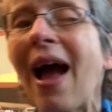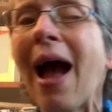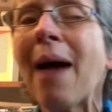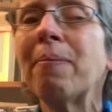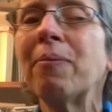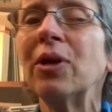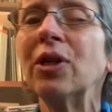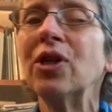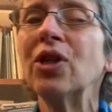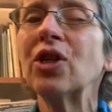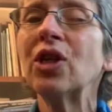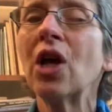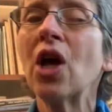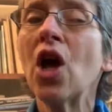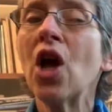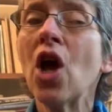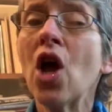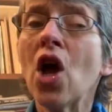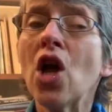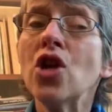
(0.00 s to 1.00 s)
happened,
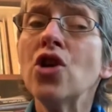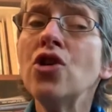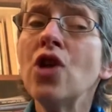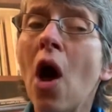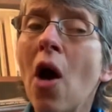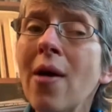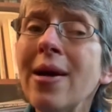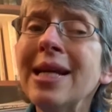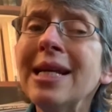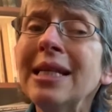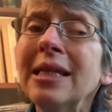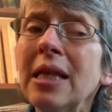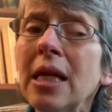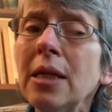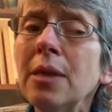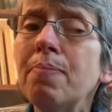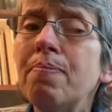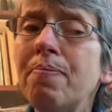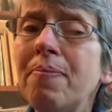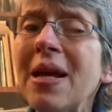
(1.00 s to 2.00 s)
knowing that
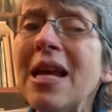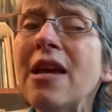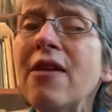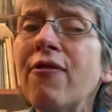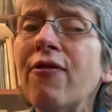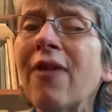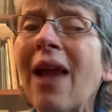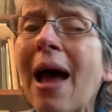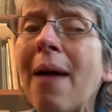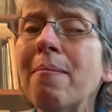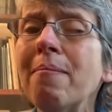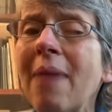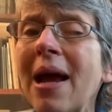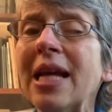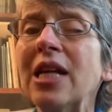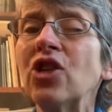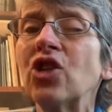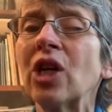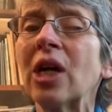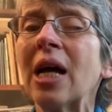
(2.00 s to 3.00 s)
B flat
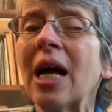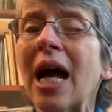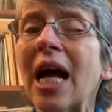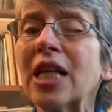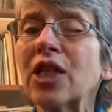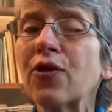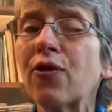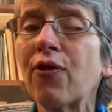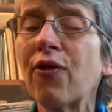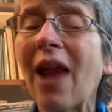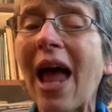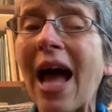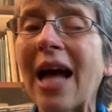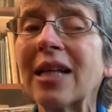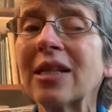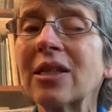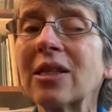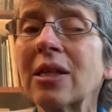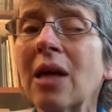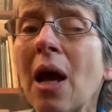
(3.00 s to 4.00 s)
major has
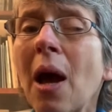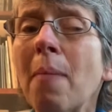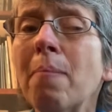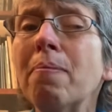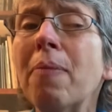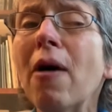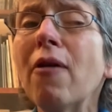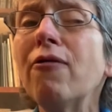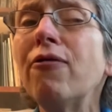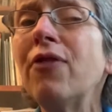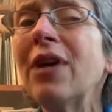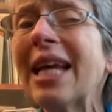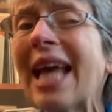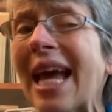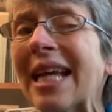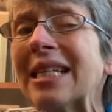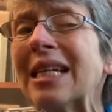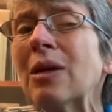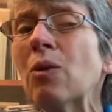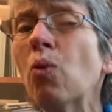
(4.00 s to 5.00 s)
flats but
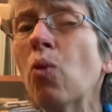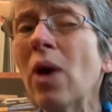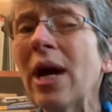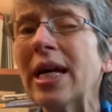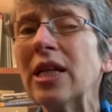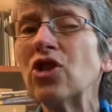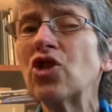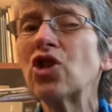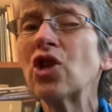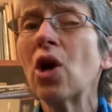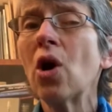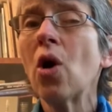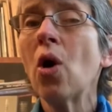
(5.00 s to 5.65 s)
forgetting which,